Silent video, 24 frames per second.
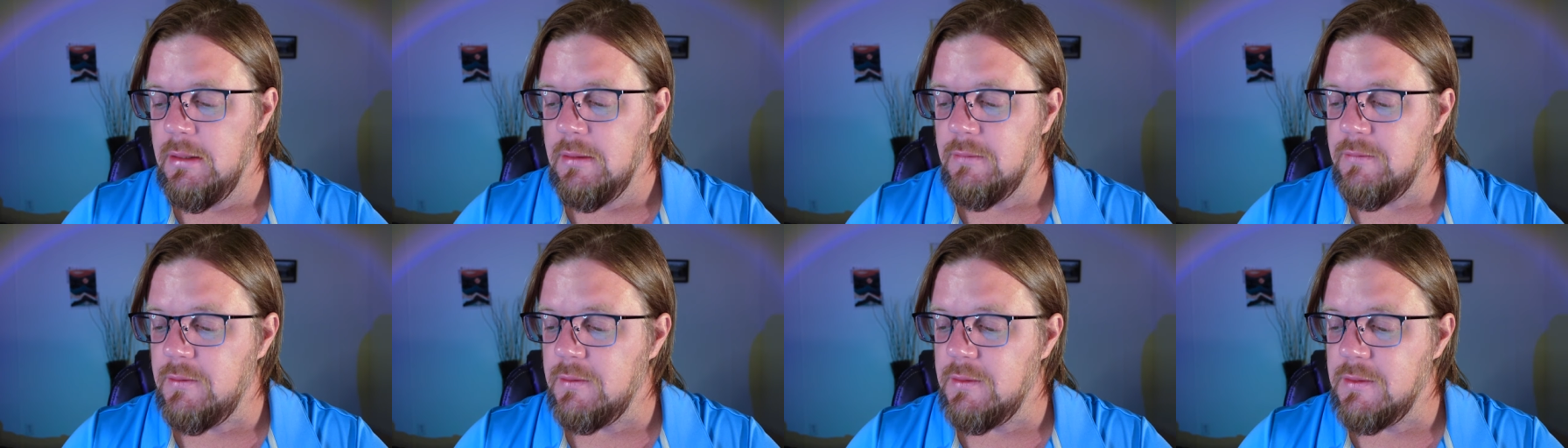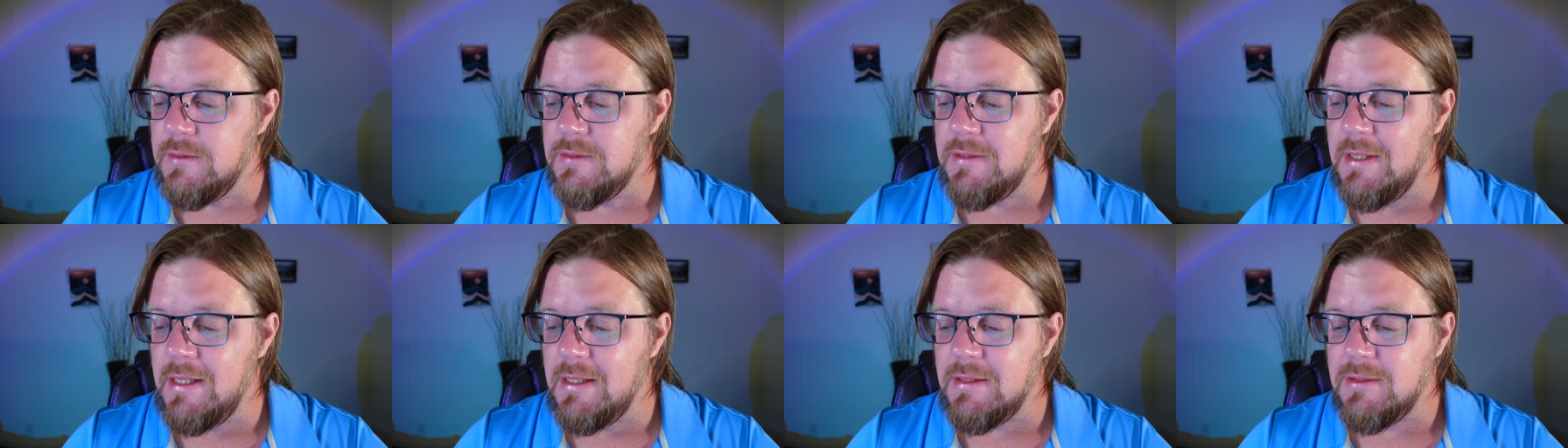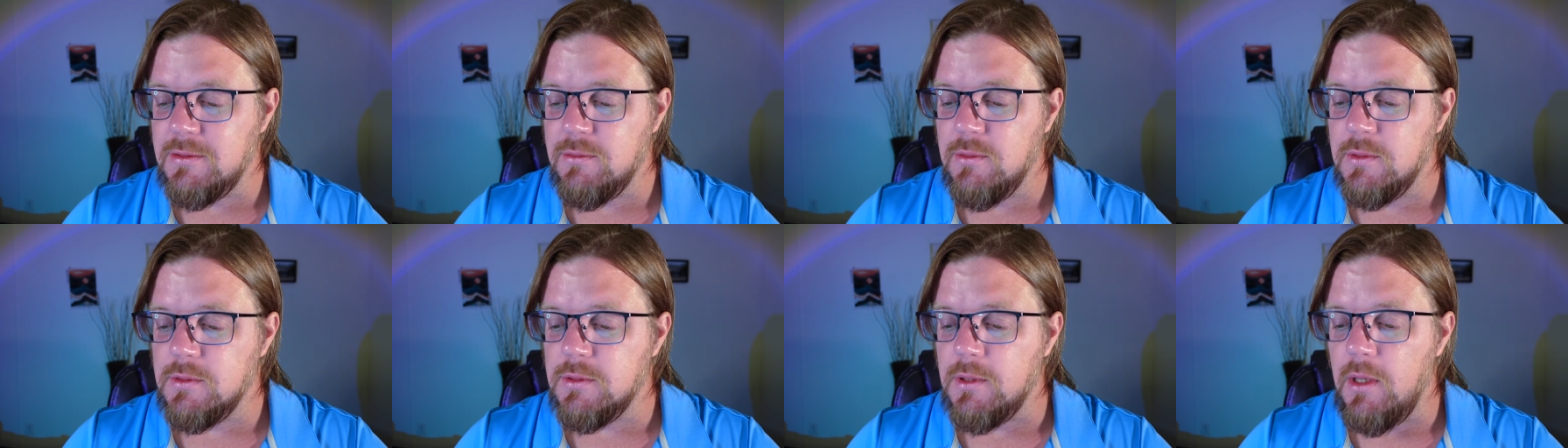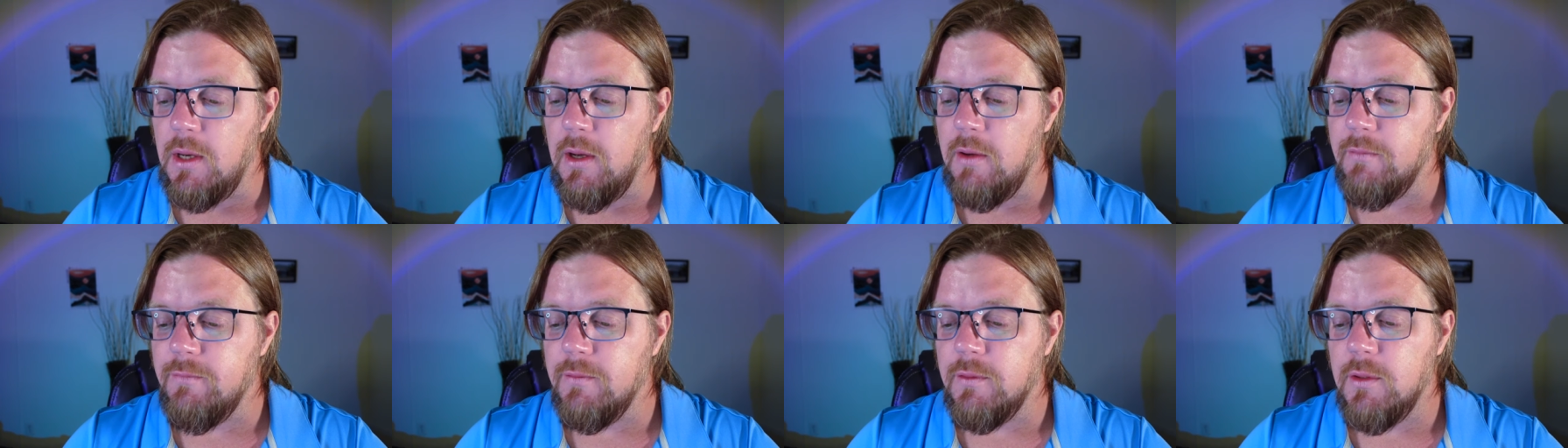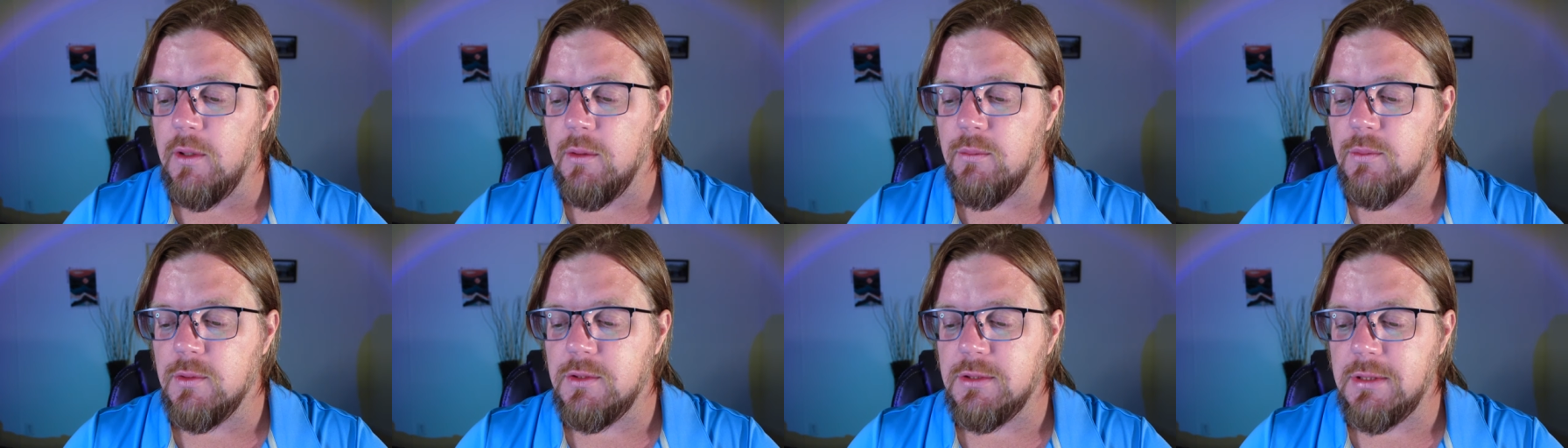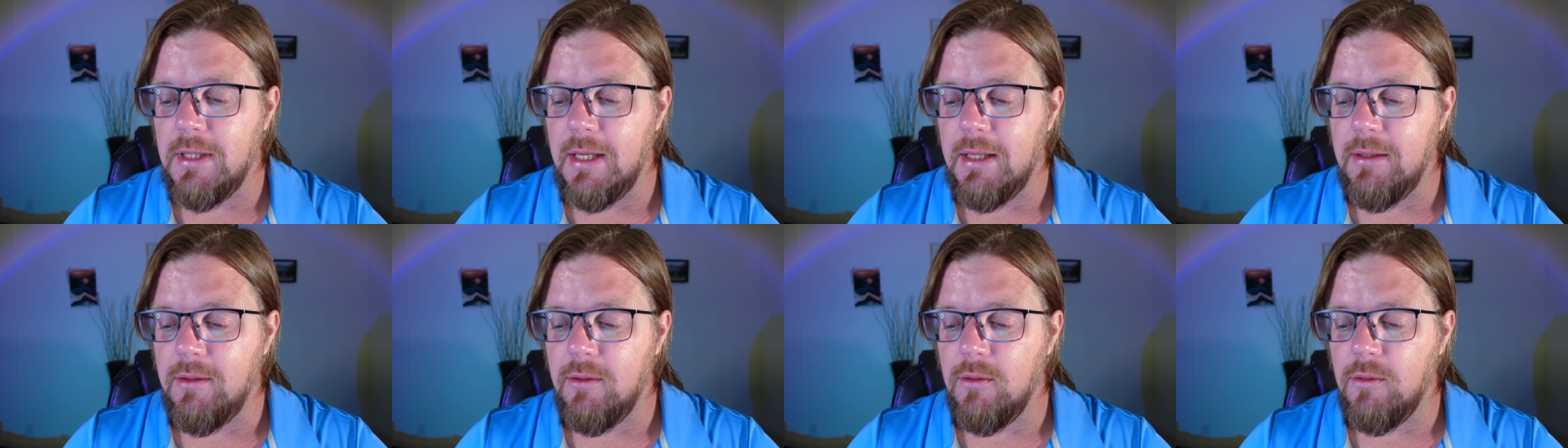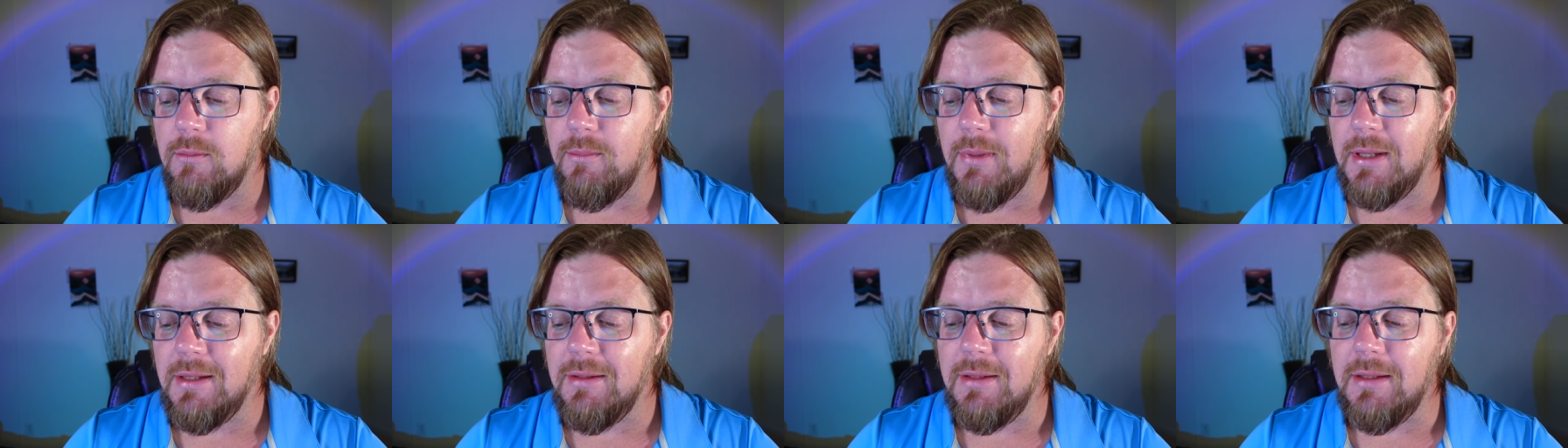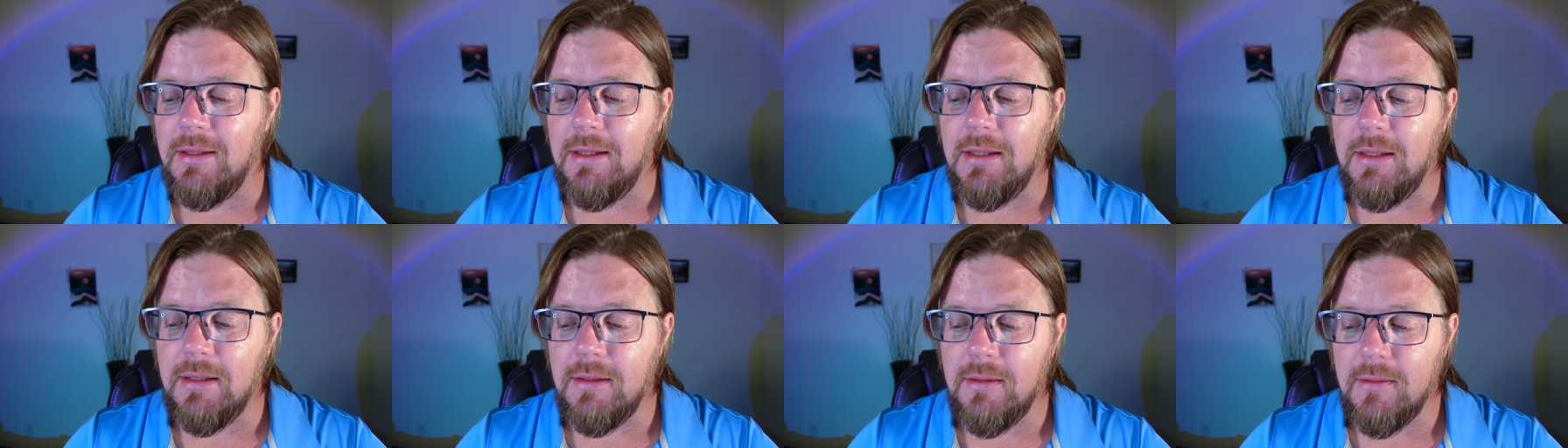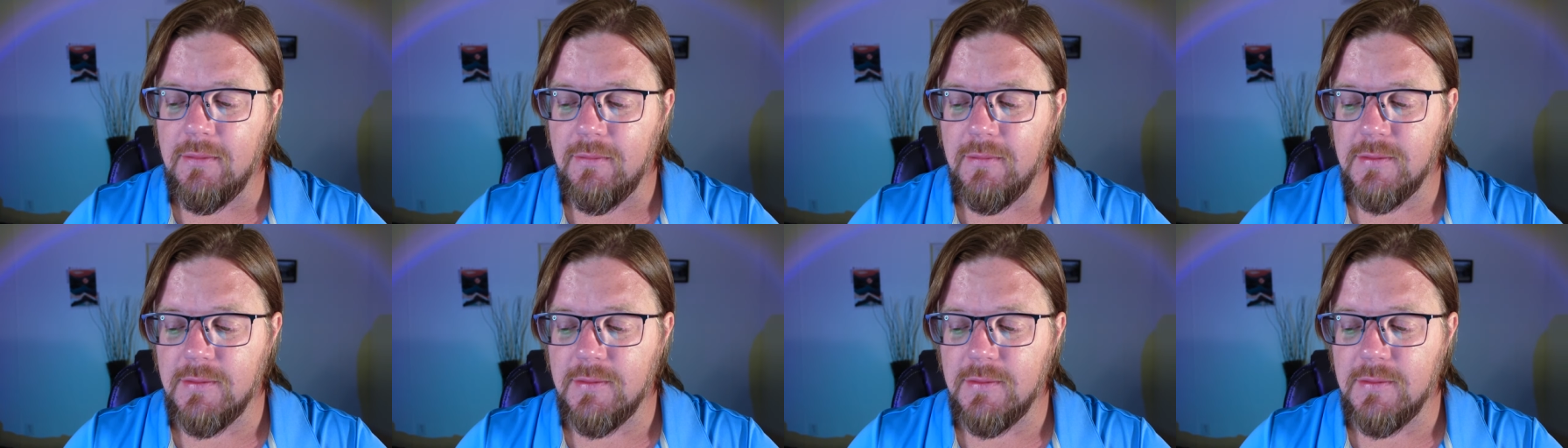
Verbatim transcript: The disaster is often overshadowed by the end of